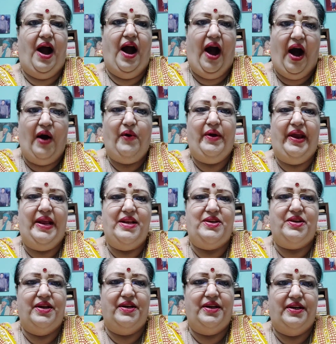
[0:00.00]
How
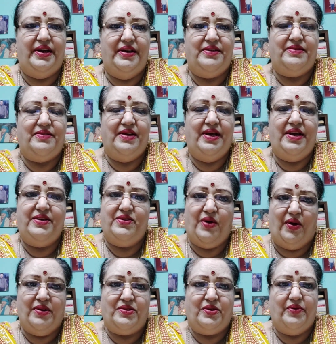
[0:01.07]
ancient it is
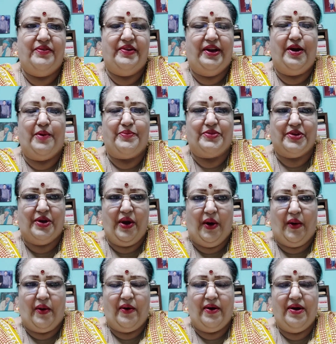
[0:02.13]
also very
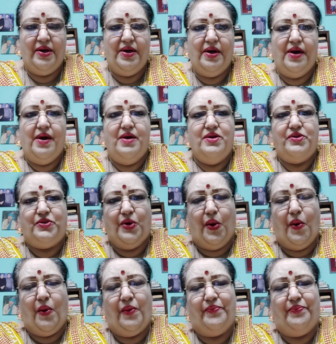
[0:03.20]
obscure.
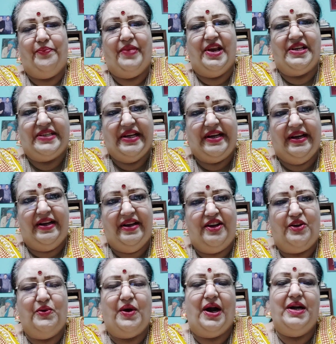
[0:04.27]
So basically,
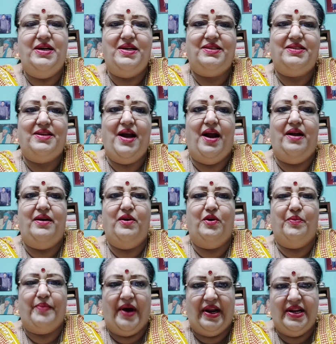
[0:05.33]
to understand
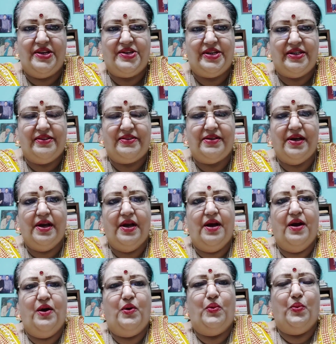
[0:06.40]
Upanishads,
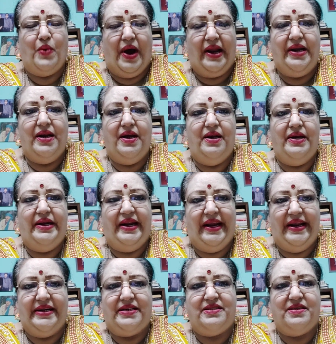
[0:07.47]
one
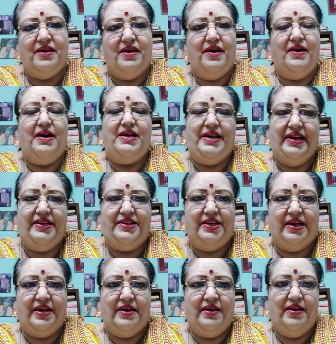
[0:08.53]
needs a
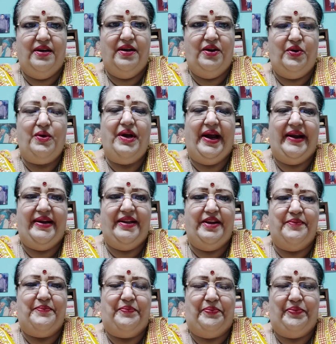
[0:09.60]
teacher to guide
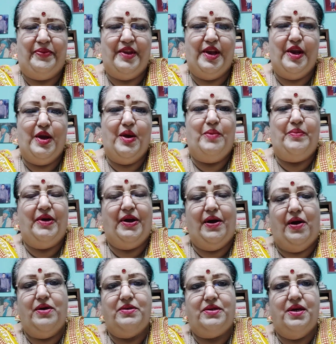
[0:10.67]
them,
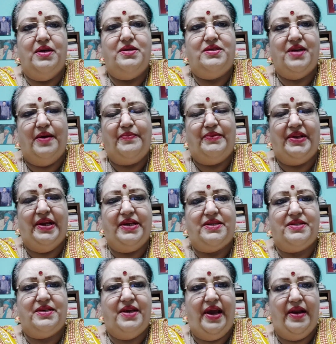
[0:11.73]
because some
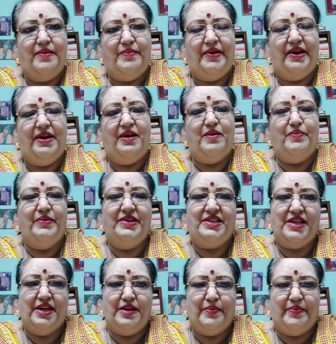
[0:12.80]
things can be
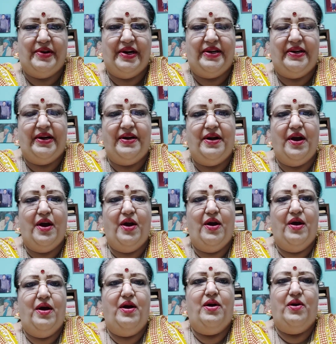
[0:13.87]
misinterpreted
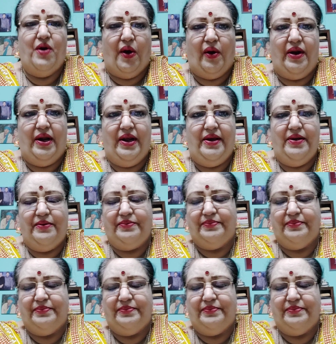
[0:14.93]
wrongly.